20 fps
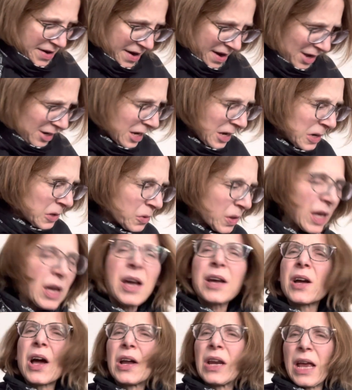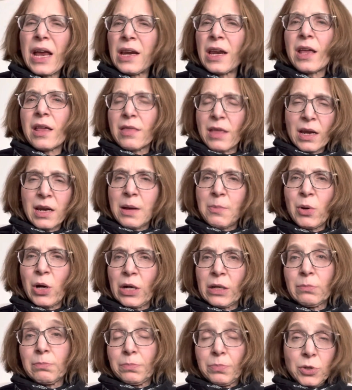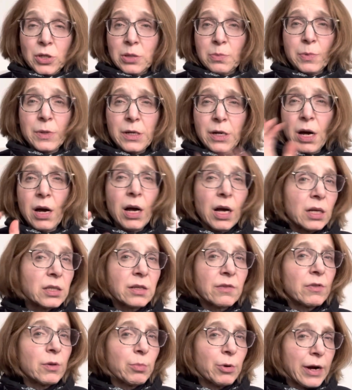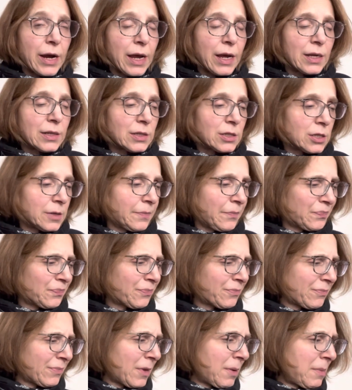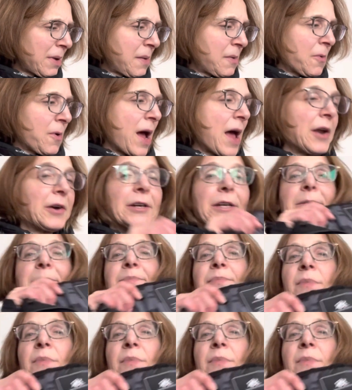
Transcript: I, don't think I got any that I bought just because of the brand. Mm, maybe, I don't know.